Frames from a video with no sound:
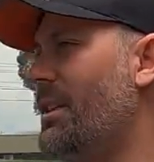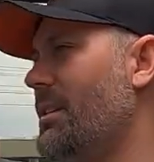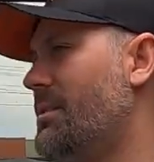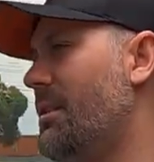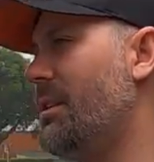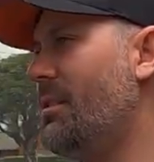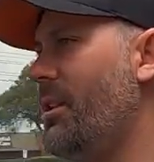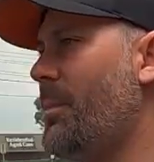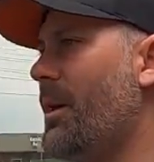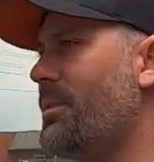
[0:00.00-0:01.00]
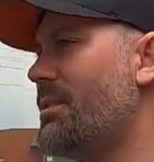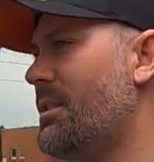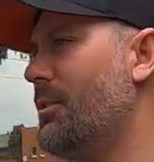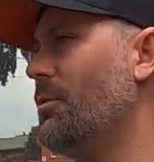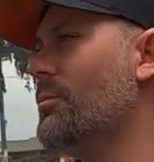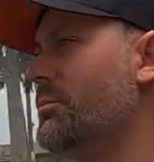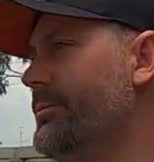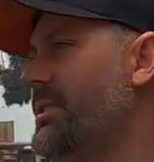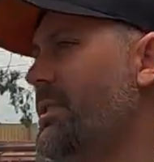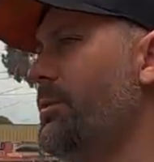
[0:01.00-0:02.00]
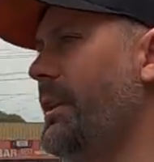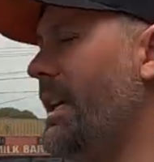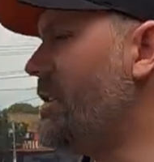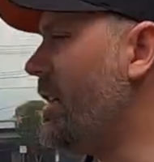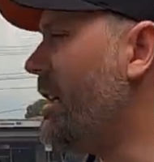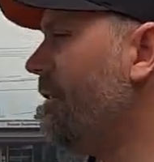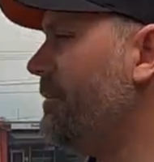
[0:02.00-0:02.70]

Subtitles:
think that the turbo would still get you.